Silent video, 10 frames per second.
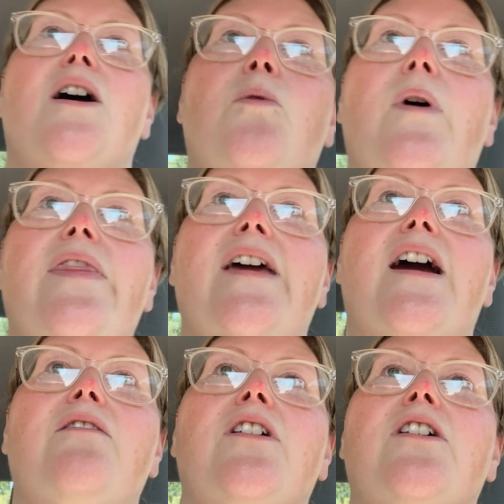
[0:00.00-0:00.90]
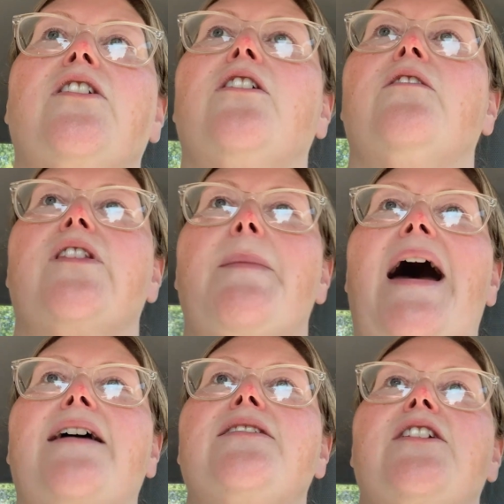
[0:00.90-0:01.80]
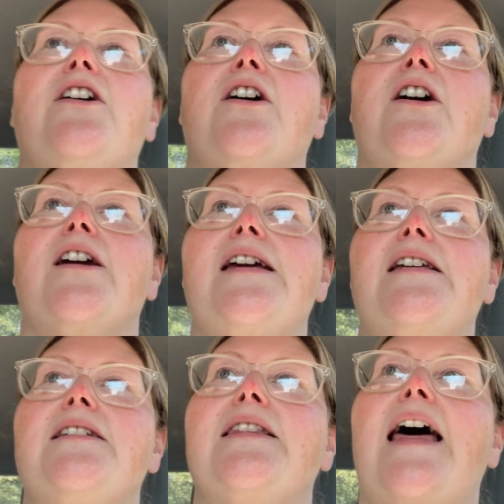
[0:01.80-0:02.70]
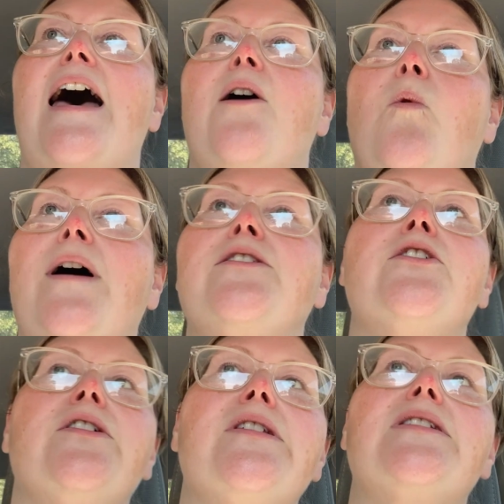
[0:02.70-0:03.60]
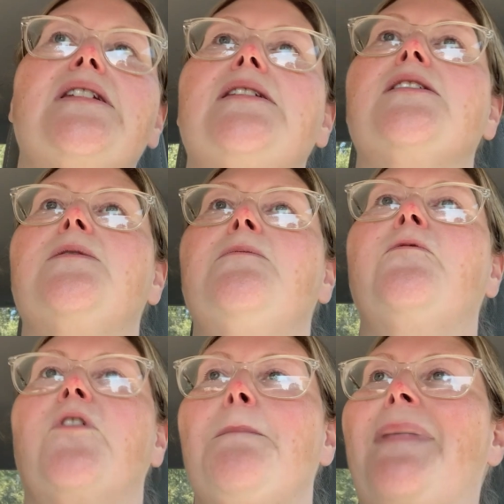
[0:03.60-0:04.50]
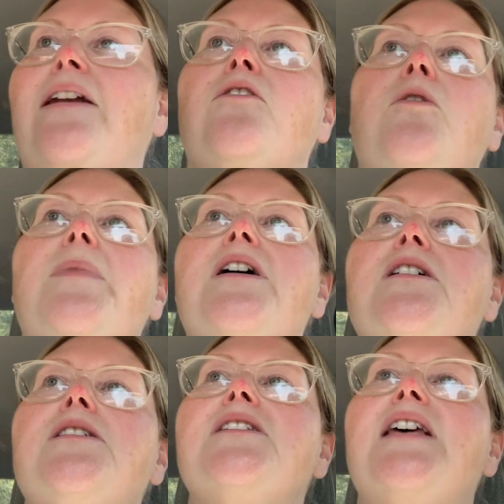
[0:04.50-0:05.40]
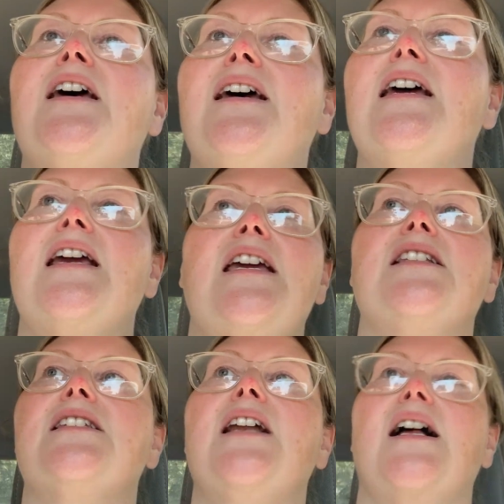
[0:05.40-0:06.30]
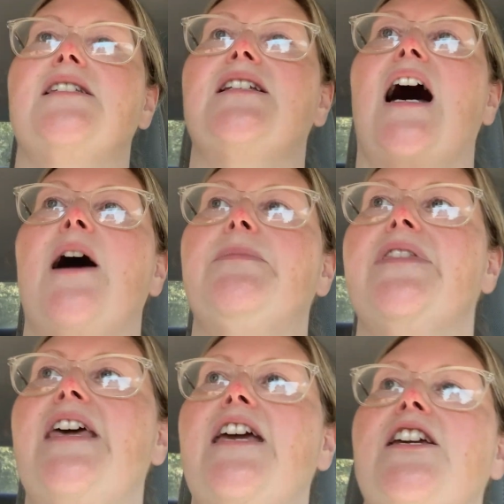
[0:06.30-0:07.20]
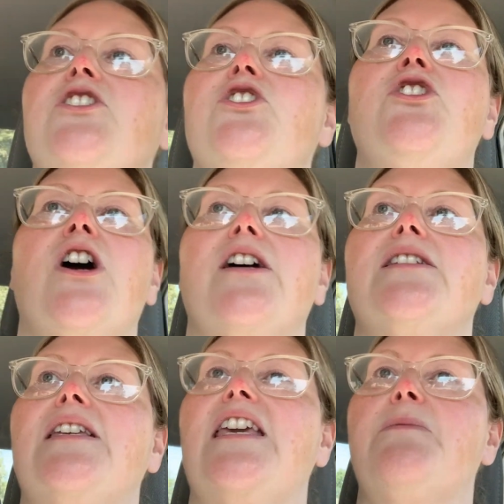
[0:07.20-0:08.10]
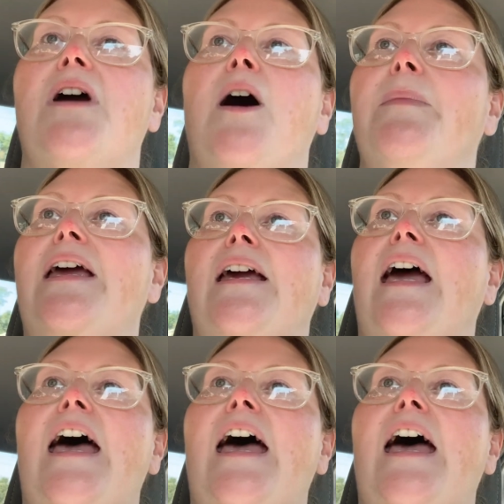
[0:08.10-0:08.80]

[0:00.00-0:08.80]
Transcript: One thing I've learned over the past year is that once you're in the system for medical bills, it's nonstop. They just keep coming.